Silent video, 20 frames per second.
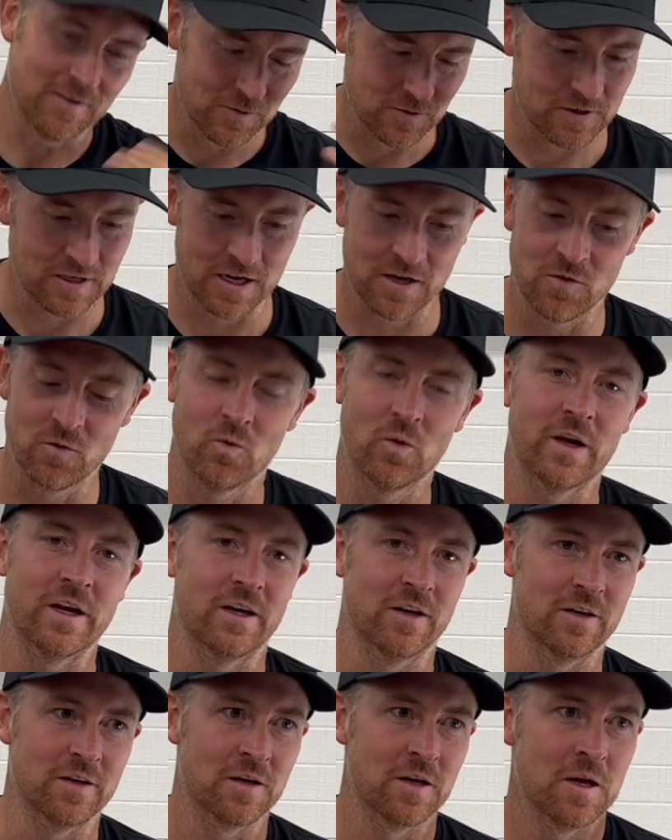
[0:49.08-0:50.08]
kind of
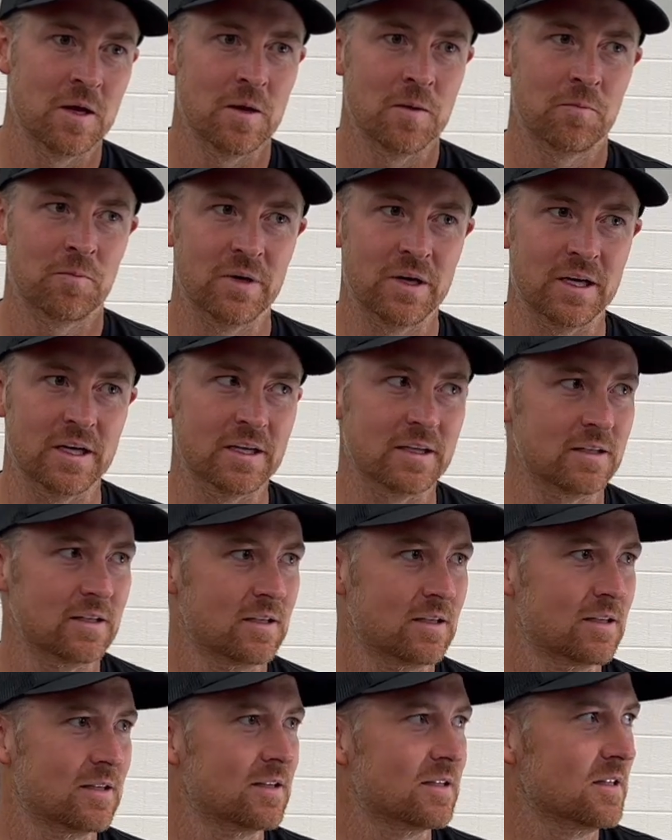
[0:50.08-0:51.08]
weird.
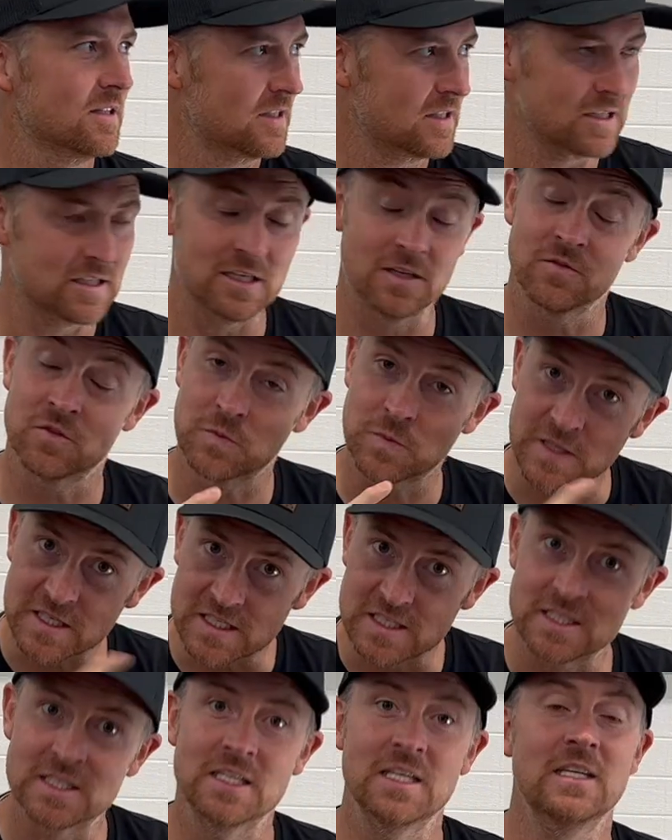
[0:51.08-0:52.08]
But since I've spent a
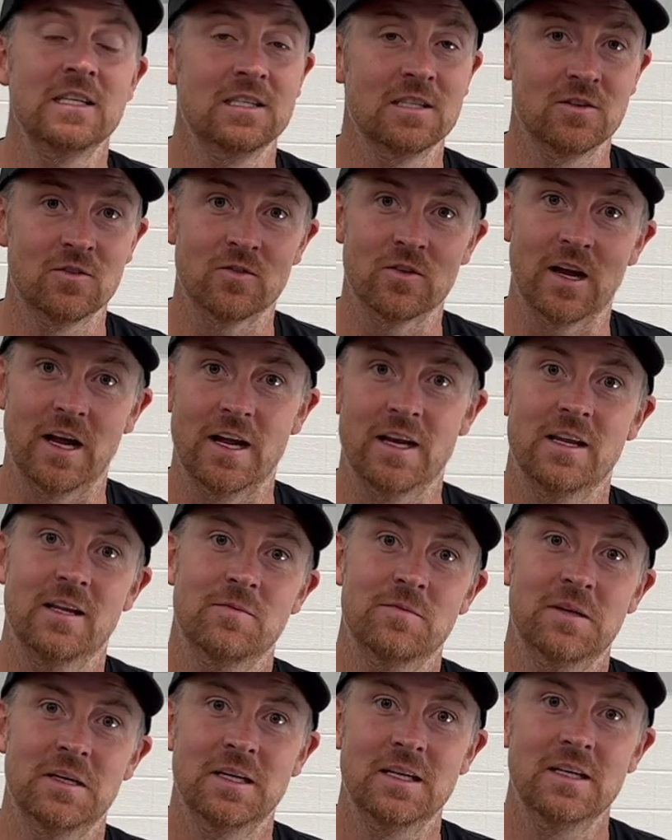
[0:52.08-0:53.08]
season riding
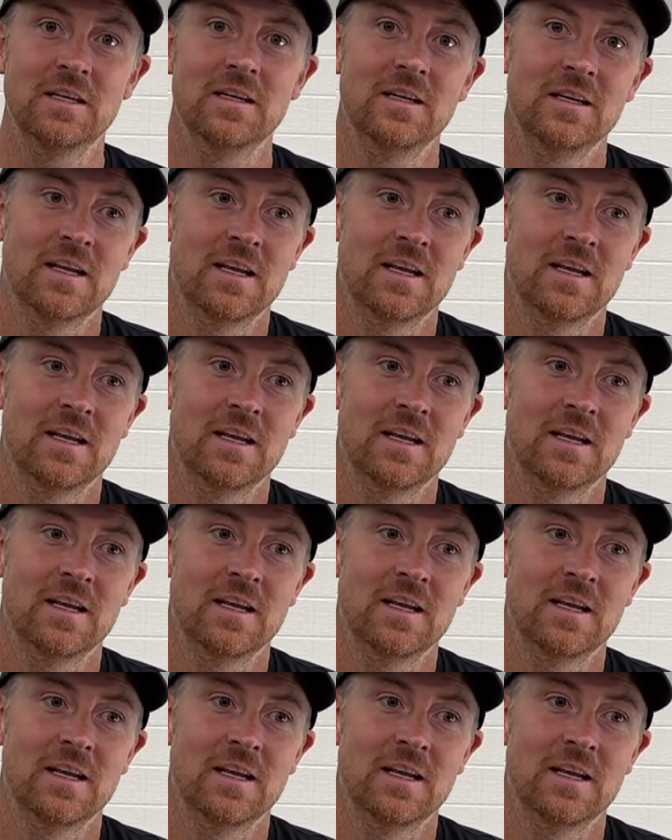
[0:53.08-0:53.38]
mine,